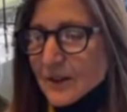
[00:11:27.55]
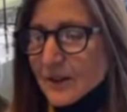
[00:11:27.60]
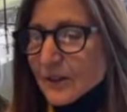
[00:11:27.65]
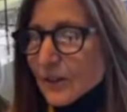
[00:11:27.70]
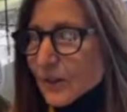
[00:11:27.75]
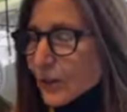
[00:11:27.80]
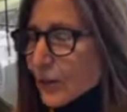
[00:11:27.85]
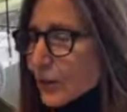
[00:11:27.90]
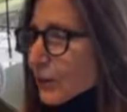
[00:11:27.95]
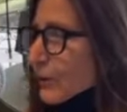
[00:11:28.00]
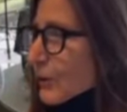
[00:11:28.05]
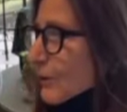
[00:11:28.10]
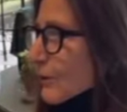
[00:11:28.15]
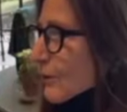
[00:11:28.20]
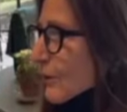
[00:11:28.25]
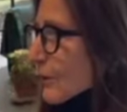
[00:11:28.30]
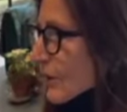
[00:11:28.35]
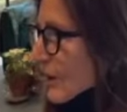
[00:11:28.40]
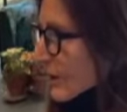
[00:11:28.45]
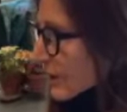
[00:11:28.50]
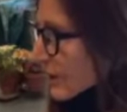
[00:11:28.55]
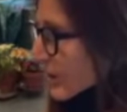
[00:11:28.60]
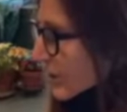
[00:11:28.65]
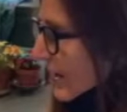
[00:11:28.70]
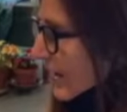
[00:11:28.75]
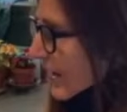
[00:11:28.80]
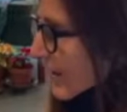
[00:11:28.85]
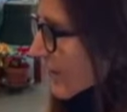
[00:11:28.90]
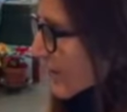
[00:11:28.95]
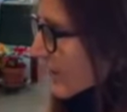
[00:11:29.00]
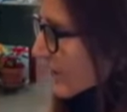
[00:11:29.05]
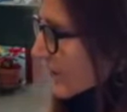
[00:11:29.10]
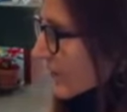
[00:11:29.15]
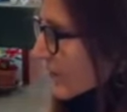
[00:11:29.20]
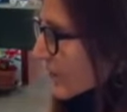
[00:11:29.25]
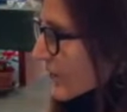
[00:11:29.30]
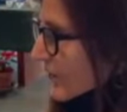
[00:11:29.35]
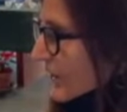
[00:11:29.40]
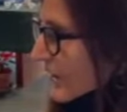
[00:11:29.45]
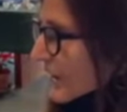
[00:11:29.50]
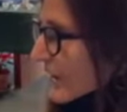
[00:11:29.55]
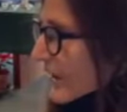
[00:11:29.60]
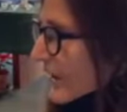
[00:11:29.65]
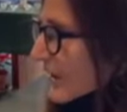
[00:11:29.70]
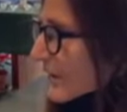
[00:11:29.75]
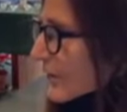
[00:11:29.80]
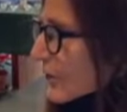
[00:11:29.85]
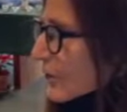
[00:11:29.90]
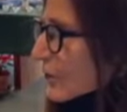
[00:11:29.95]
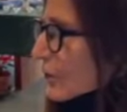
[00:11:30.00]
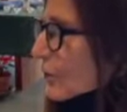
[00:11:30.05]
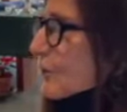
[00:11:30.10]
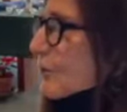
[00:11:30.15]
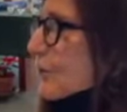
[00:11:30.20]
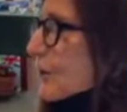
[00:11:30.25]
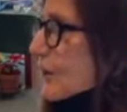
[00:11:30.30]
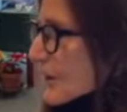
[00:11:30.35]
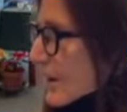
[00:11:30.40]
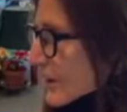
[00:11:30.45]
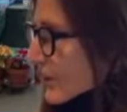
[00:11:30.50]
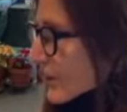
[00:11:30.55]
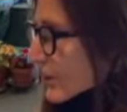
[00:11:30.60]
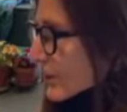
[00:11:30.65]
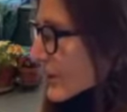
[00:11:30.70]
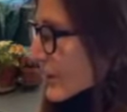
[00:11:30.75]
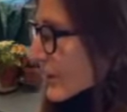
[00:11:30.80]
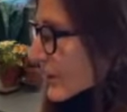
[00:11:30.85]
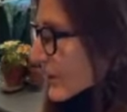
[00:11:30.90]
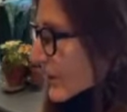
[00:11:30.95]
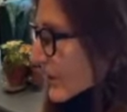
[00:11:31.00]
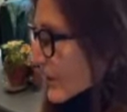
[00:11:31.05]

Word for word: It's true for ourselves. It's true for countries.